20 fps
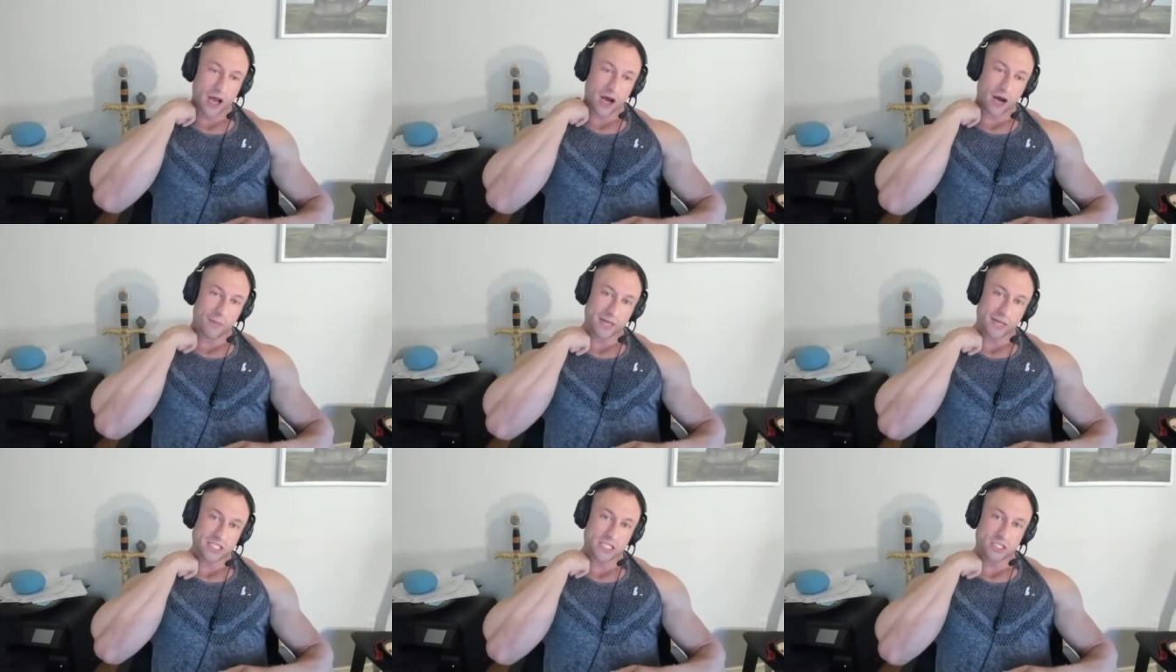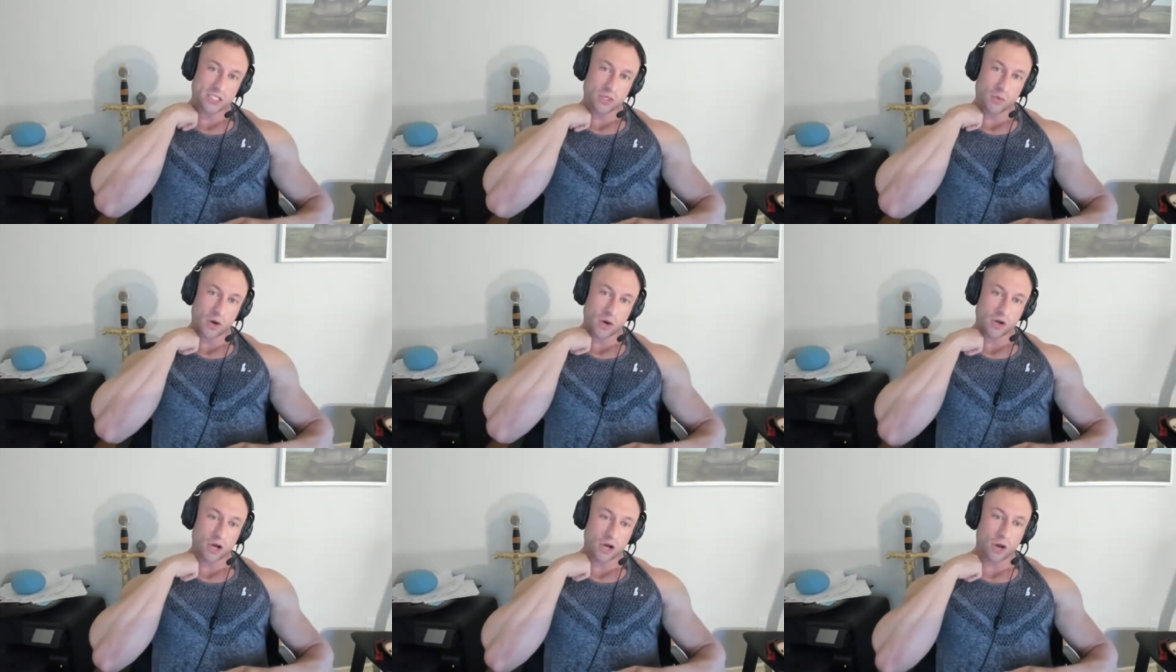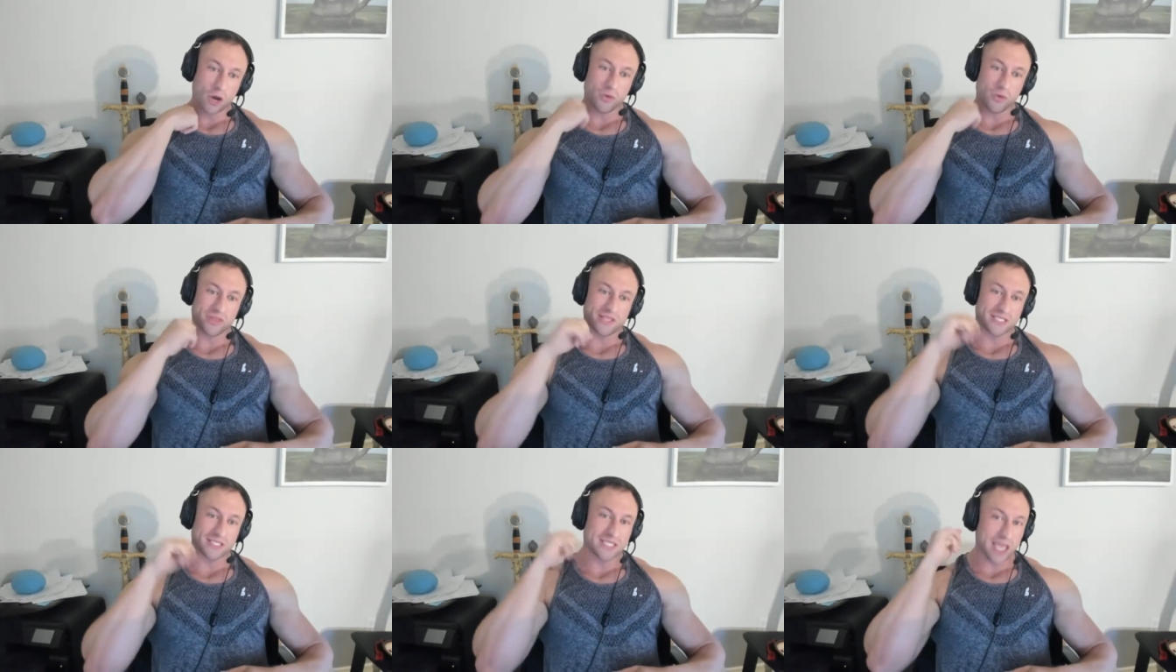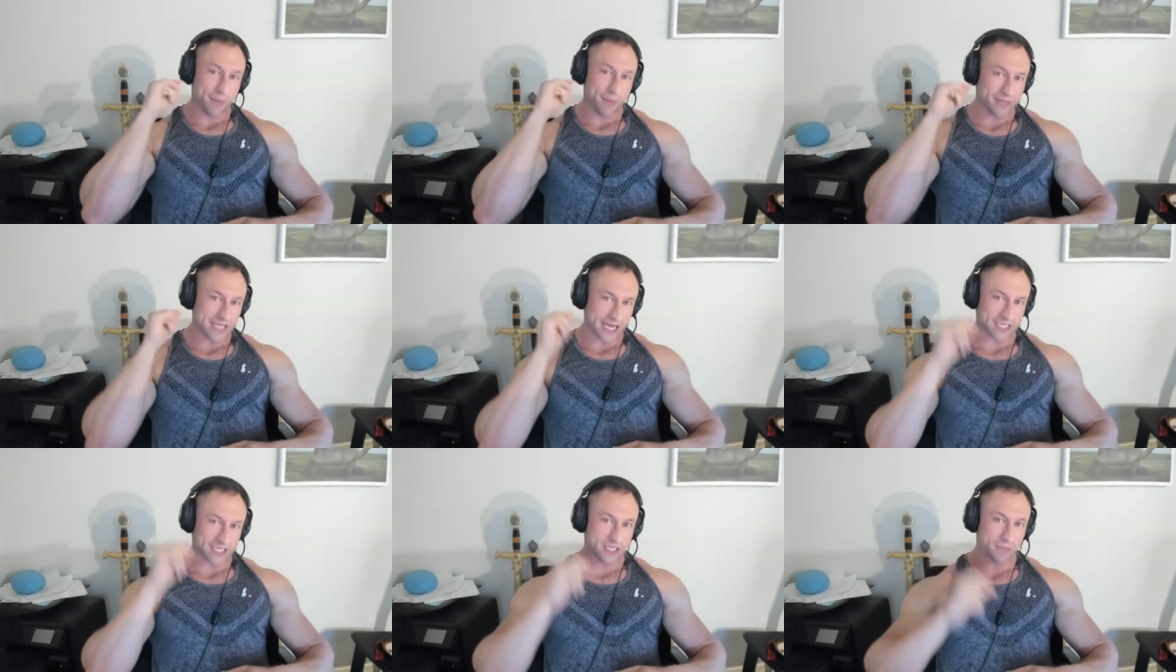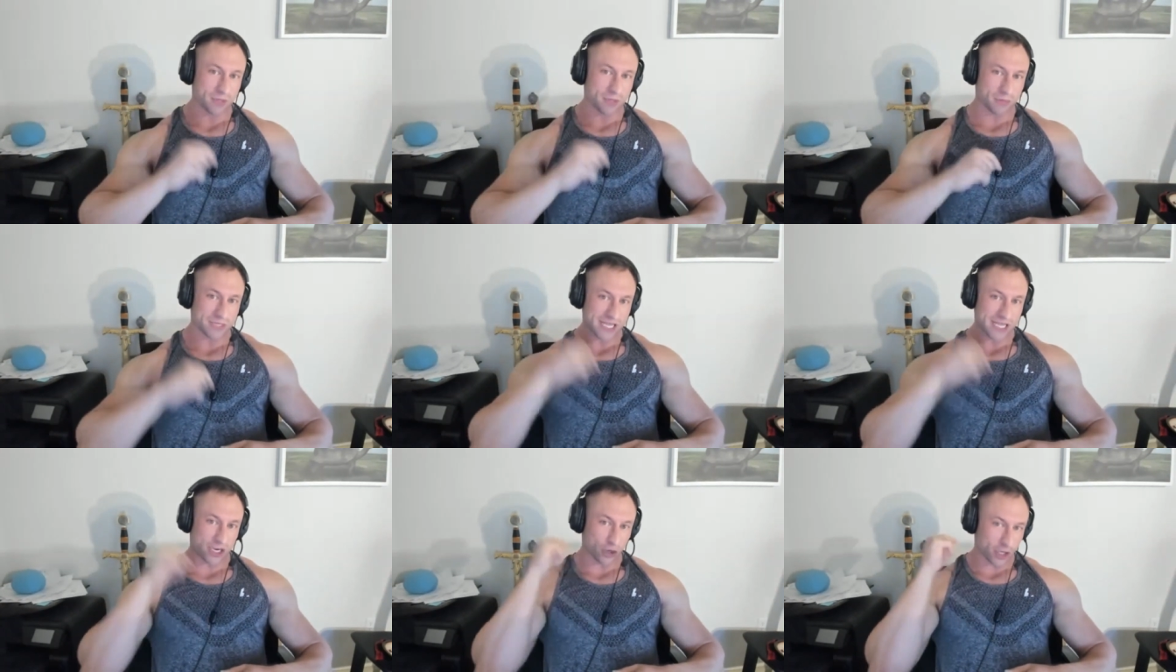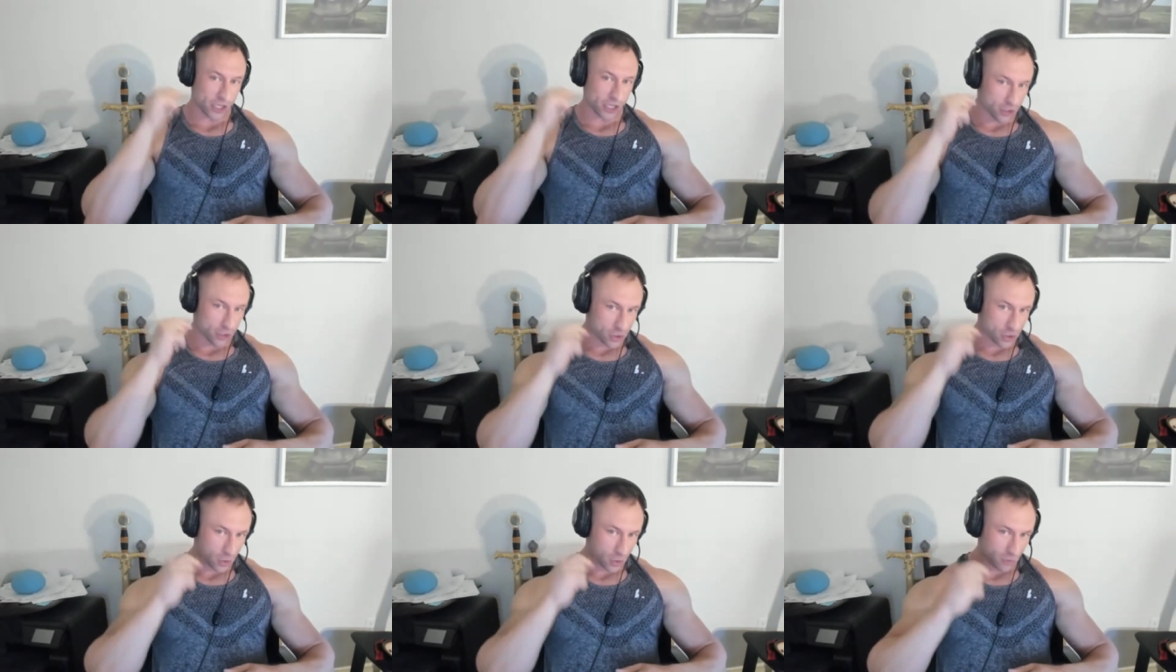Uh, my sister woke up with the same exact symptoms. Like her ears